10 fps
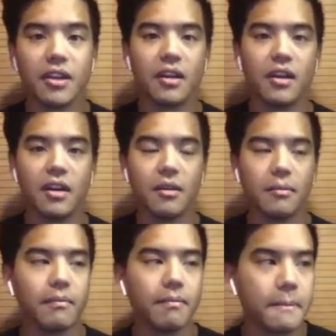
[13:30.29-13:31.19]

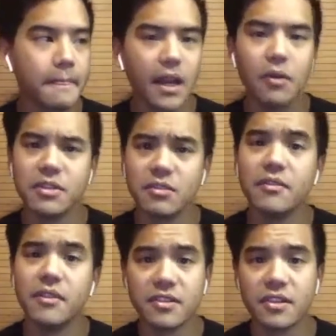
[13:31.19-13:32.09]
Um, I would say we're
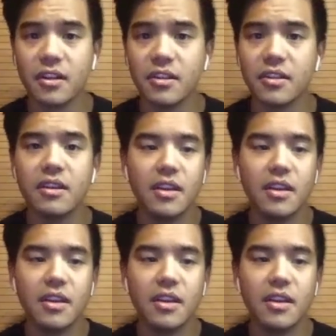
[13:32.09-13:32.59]
very solid,